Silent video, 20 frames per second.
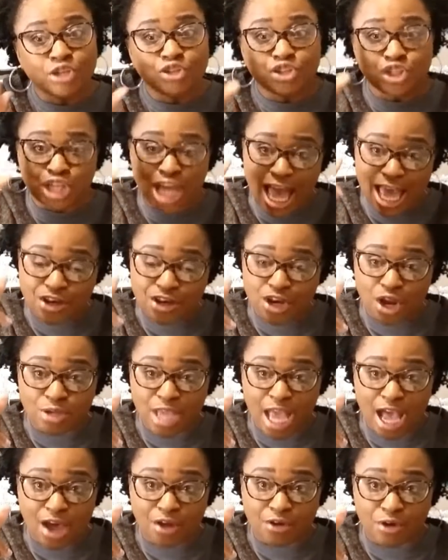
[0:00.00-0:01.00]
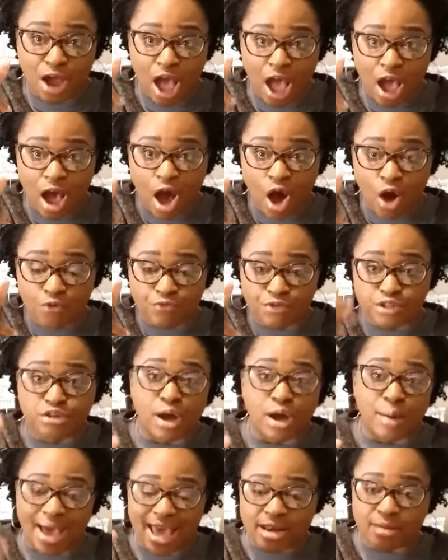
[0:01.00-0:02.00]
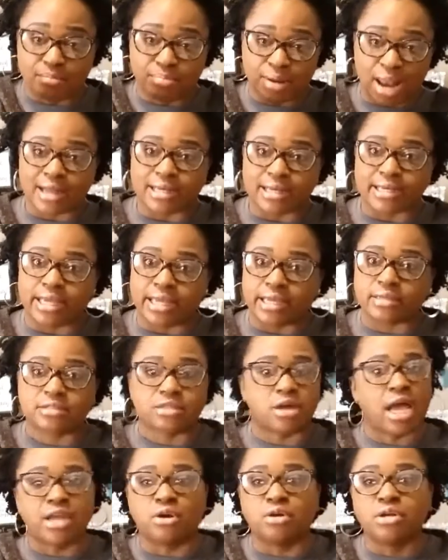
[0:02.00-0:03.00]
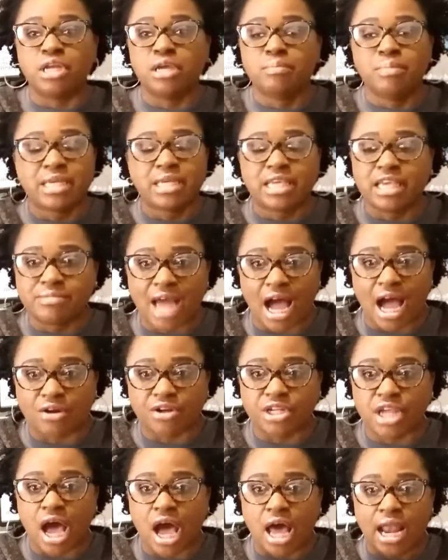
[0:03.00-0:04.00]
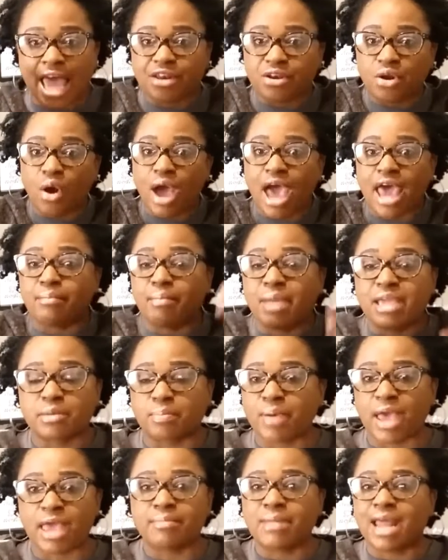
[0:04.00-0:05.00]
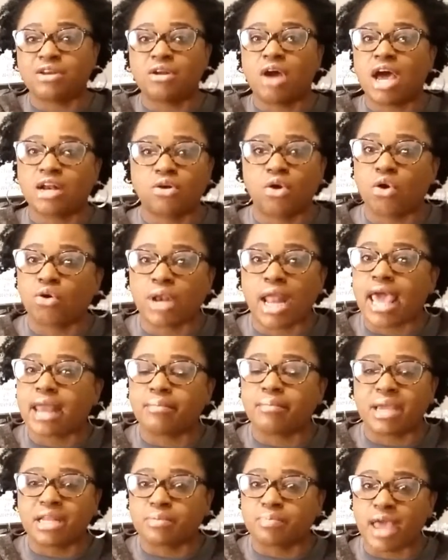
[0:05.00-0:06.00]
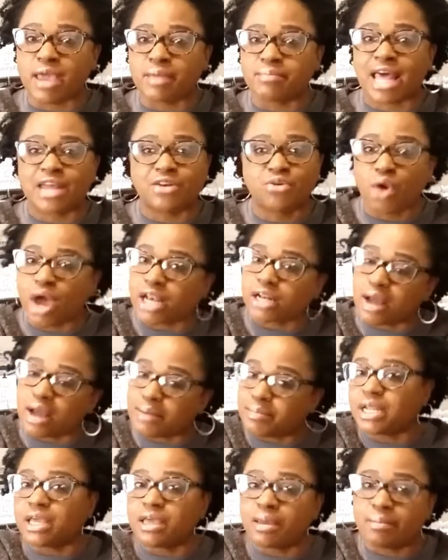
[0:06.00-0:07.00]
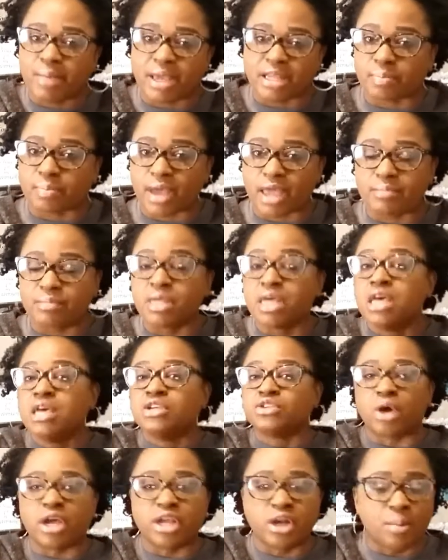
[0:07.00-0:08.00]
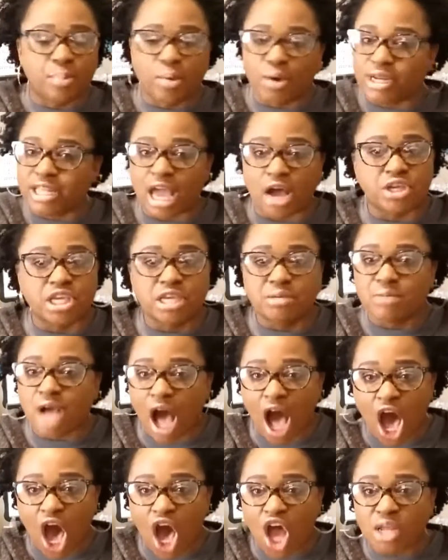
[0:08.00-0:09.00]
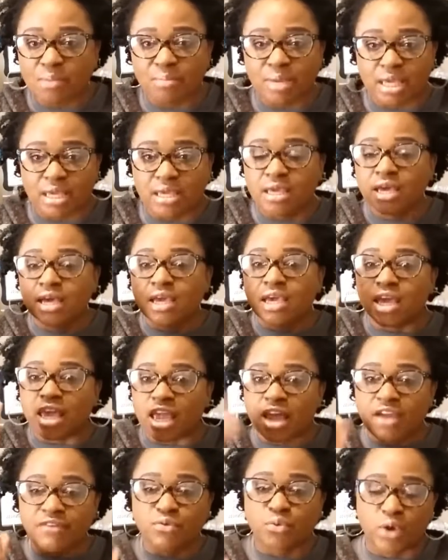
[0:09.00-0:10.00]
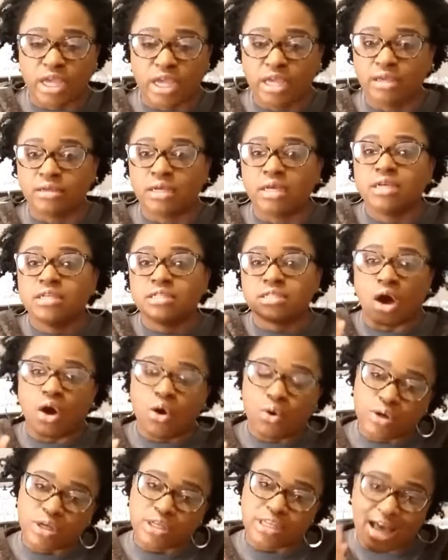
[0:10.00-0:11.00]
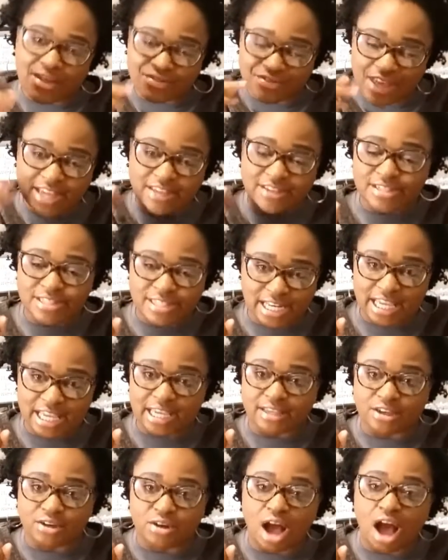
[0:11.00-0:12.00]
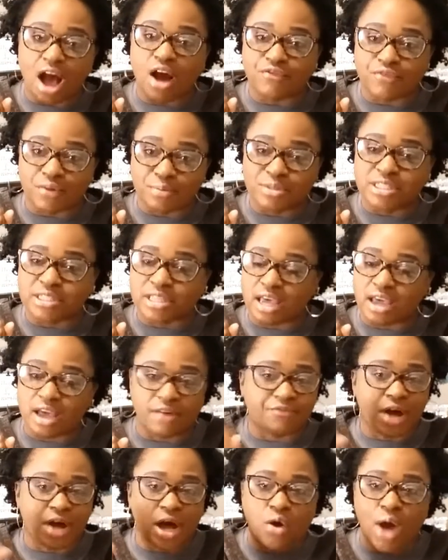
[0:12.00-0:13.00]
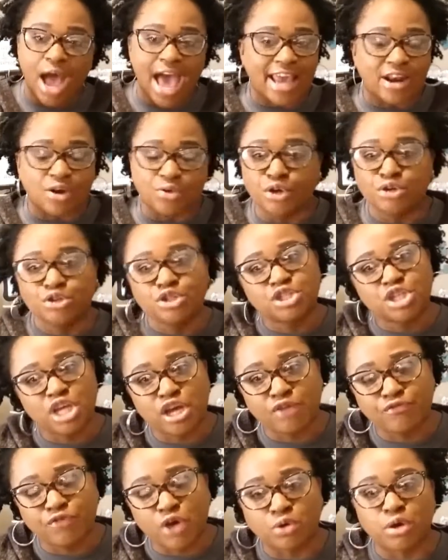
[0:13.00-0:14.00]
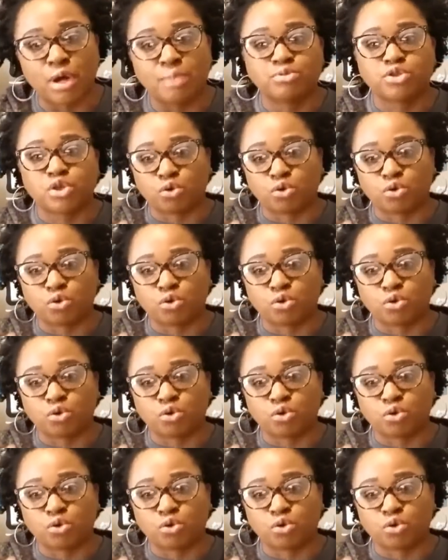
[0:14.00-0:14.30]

See, I know y'all often know I done blocked that, so I don't even keep talking to y'all. I know how to make the payment. I know how to go online and make the payment. I know how to come in there and make the payment. So ain't no point y'all keep calling me every week. So y'all think you slick. You call from your cell phone. I don't know your cell phone number,